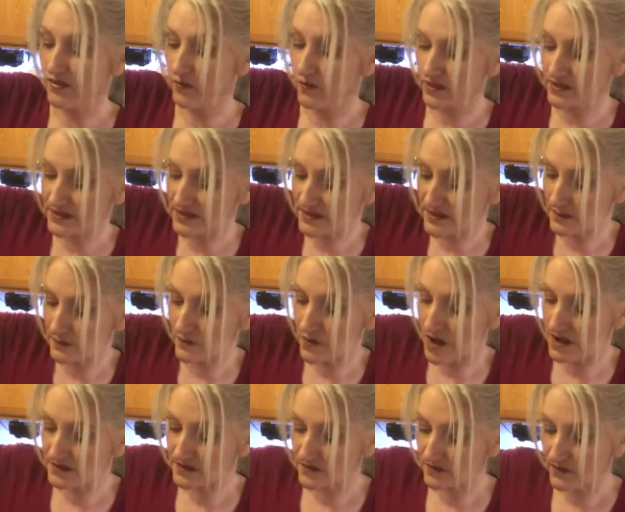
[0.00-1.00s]
once the
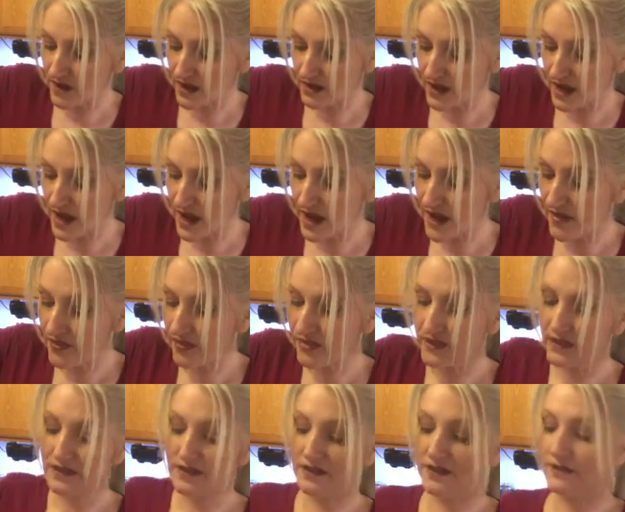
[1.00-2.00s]
mozzarella and
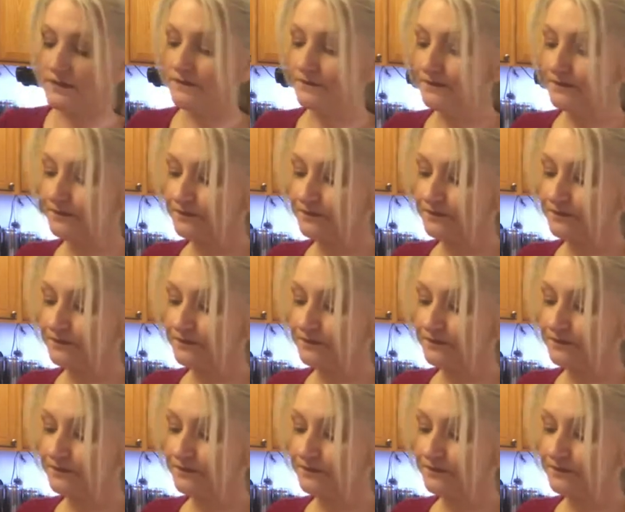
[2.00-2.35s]
the